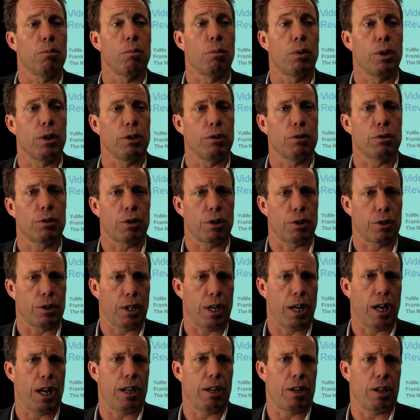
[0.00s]
when you start
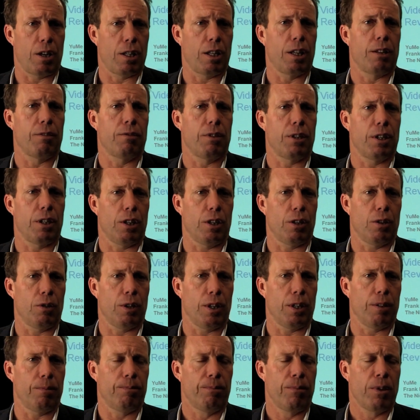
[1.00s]
to add online
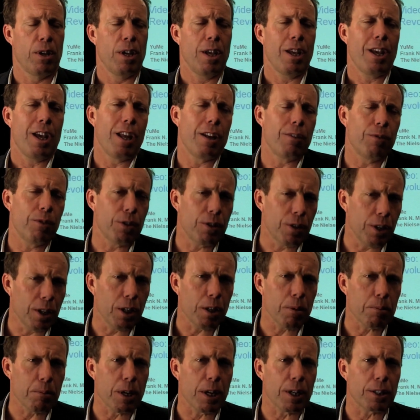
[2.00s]
video in. And if you
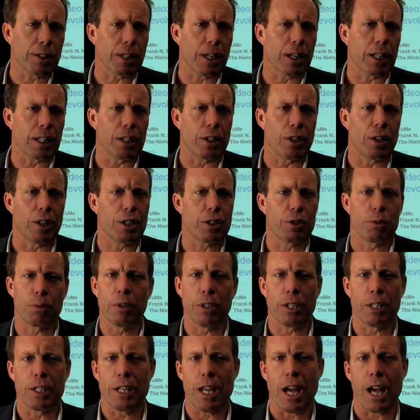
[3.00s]
think about that, Larry, it's
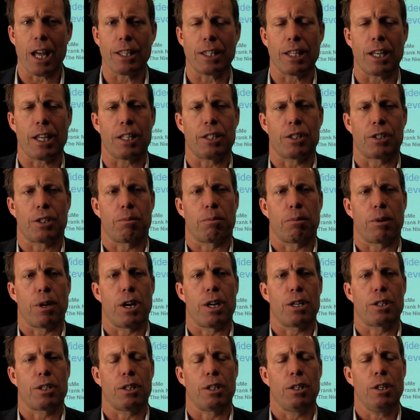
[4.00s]
really not that
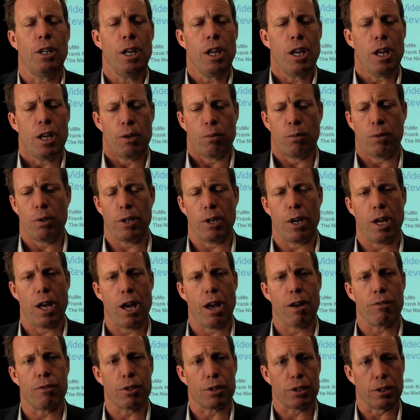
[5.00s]
surprising. What you
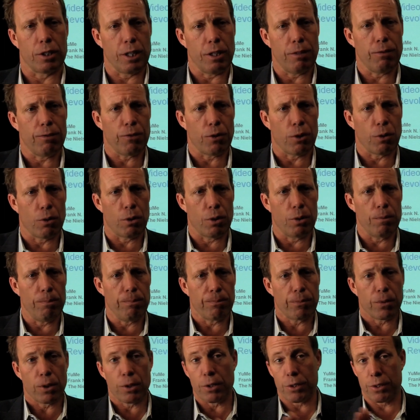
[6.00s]
have is lean
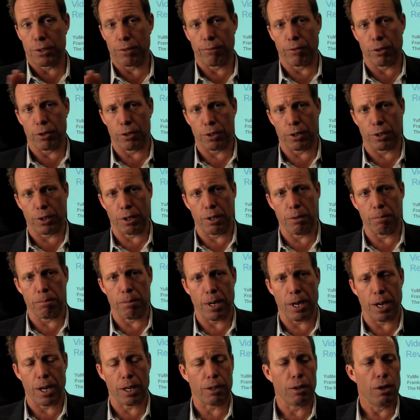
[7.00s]
forward versus lean
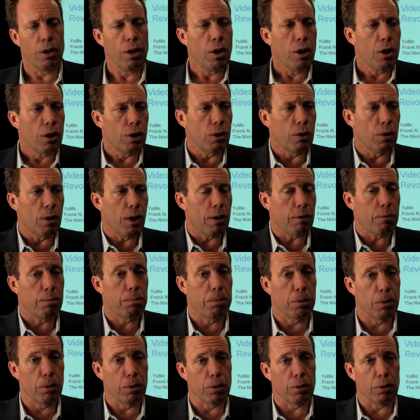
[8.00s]
back. You
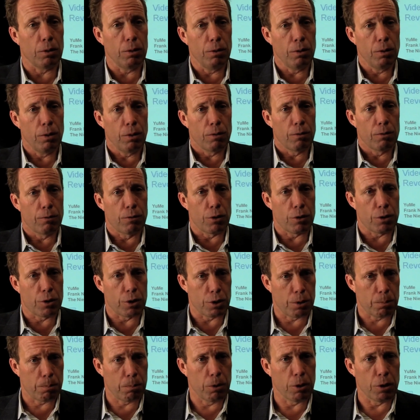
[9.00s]
have pull
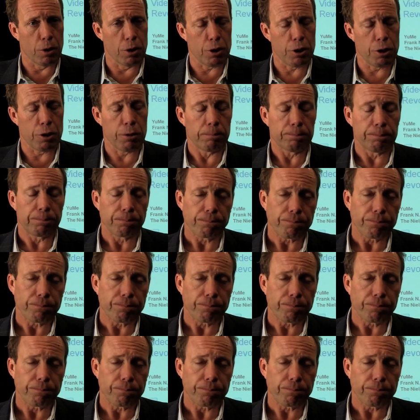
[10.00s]
versus push.